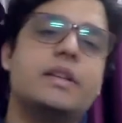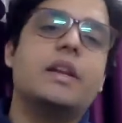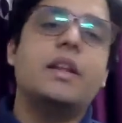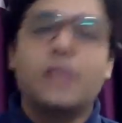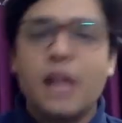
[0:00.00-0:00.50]

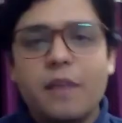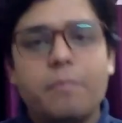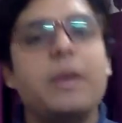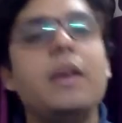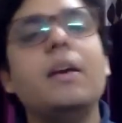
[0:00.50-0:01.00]
is that
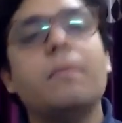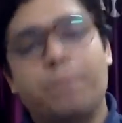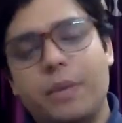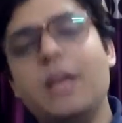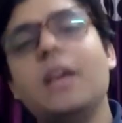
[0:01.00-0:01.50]

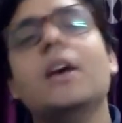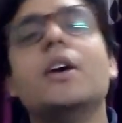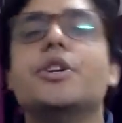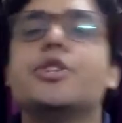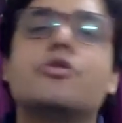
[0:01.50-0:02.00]
B
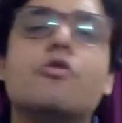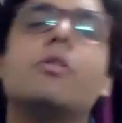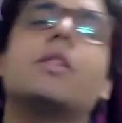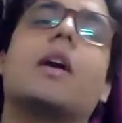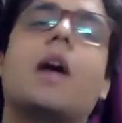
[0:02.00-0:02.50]
stole the
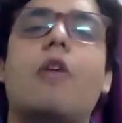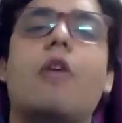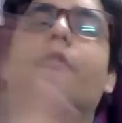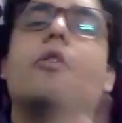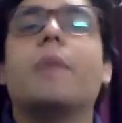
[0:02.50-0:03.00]
cow
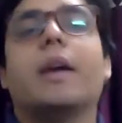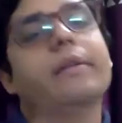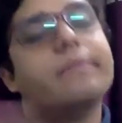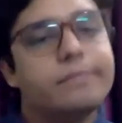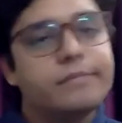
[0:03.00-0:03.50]
from A.
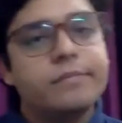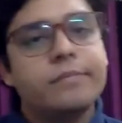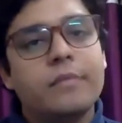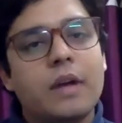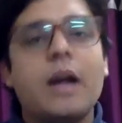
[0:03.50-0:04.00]

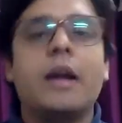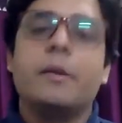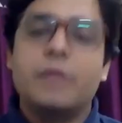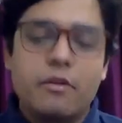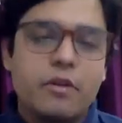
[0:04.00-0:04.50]
If
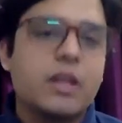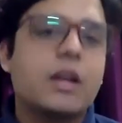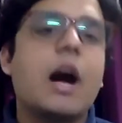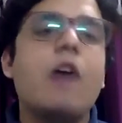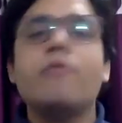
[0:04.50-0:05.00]
there was a
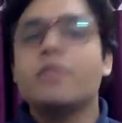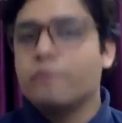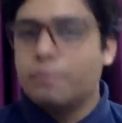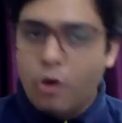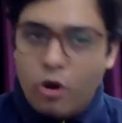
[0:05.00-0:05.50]
cow which
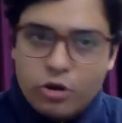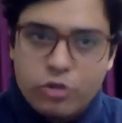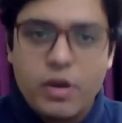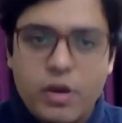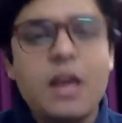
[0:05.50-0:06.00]
belonged to
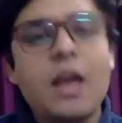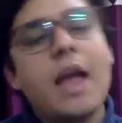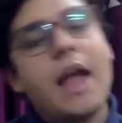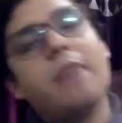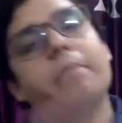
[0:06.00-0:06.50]
A
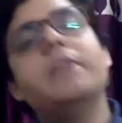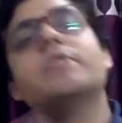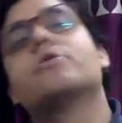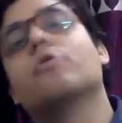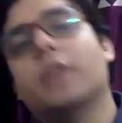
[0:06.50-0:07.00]
and B
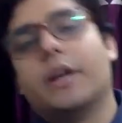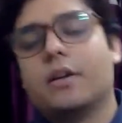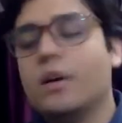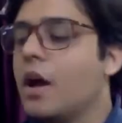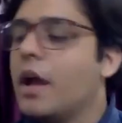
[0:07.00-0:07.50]
stole it.
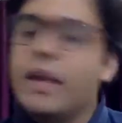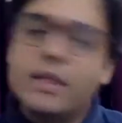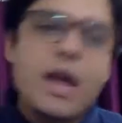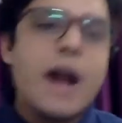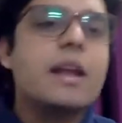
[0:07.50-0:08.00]
In
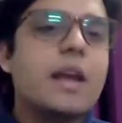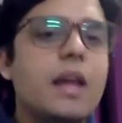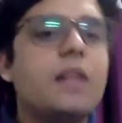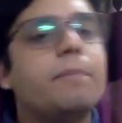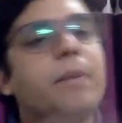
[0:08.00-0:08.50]
that case,
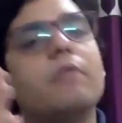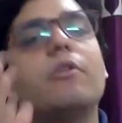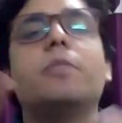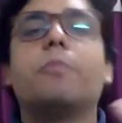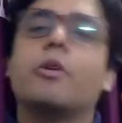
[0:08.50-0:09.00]
B was
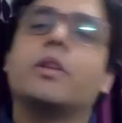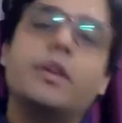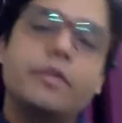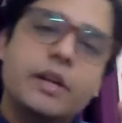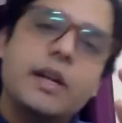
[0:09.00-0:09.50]

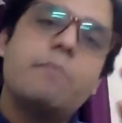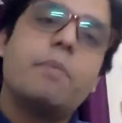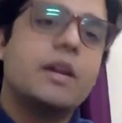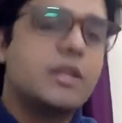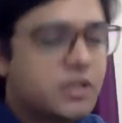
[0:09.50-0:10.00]
prosecuted and
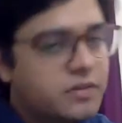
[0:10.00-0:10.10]
punished